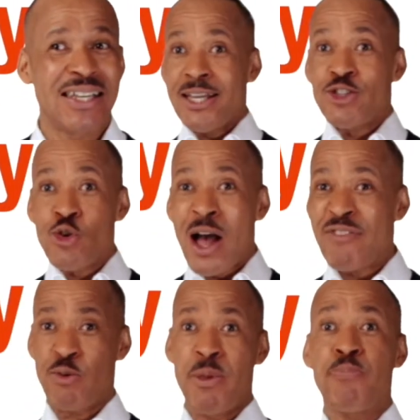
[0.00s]
and you
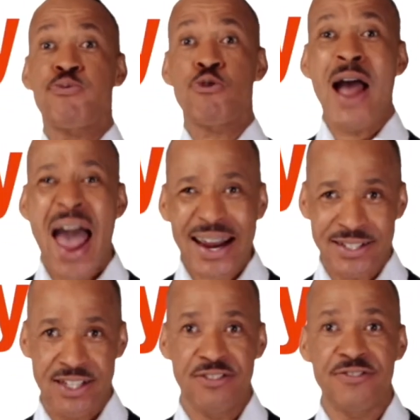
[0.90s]
have to be
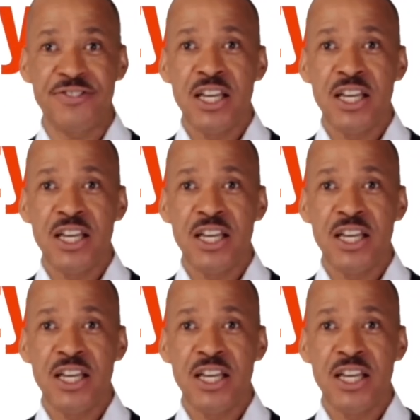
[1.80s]
proactive